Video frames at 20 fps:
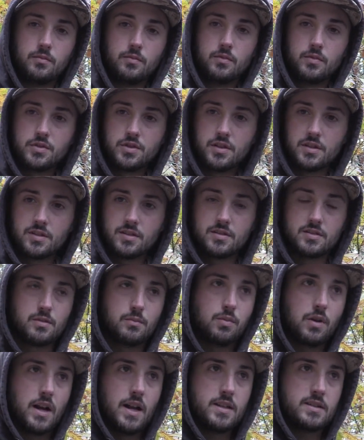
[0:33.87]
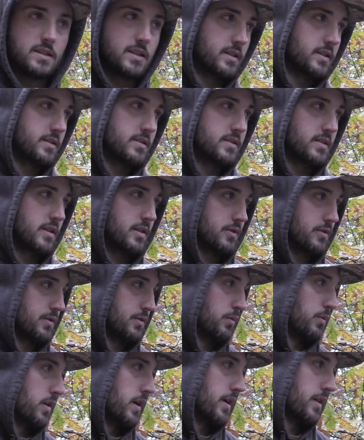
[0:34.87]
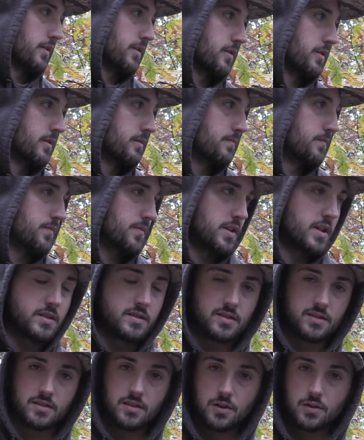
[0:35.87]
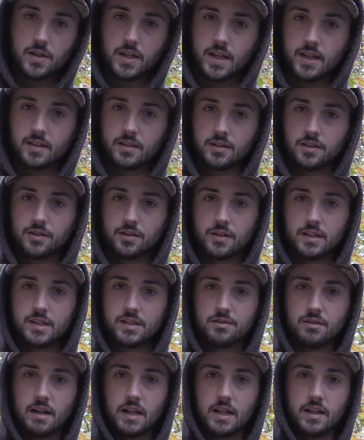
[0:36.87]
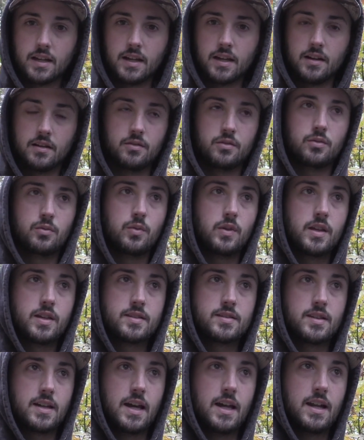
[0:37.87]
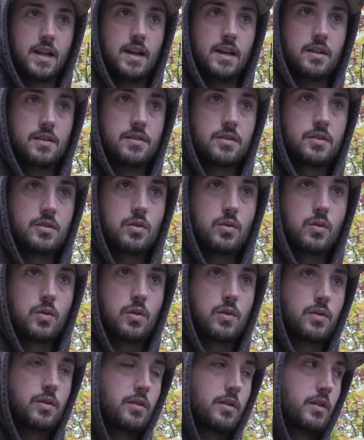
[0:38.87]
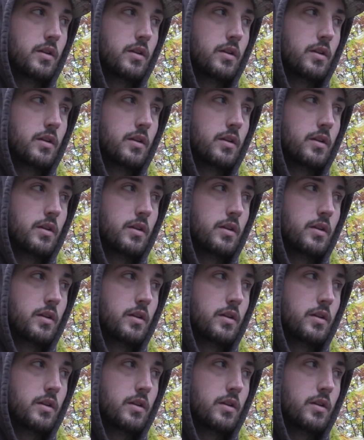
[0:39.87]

which isn't surprising considering the weather. It's 38 degrees right now, and the wind's kind of out of the north.